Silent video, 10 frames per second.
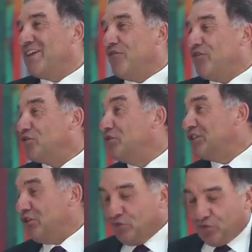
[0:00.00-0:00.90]
Yeah, first of all,
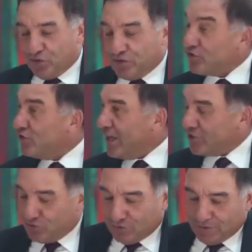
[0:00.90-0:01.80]
thank you for your
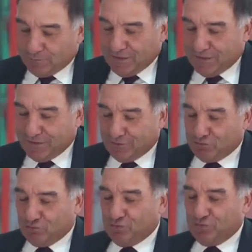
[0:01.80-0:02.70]
introduction.
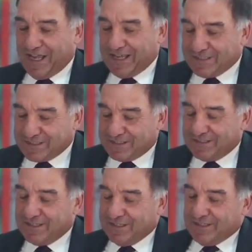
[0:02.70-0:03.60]
To NICE.
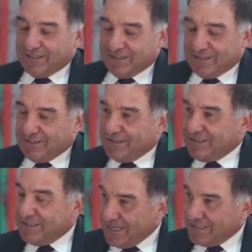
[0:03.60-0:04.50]

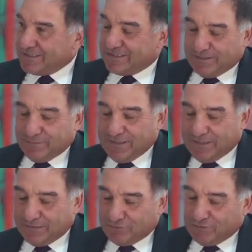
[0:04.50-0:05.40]
Yes,
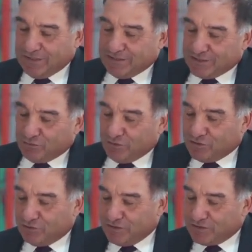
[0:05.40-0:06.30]
today the
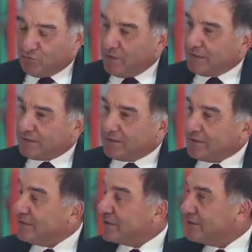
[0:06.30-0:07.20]
situation is quite
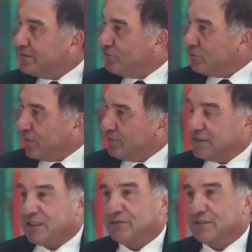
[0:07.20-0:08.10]
interesting for
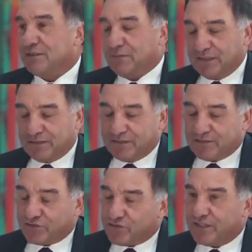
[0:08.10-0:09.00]
private equity. Many
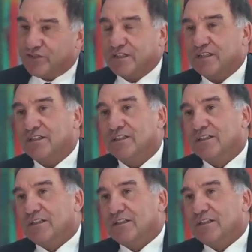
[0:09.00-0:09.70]
things are changing.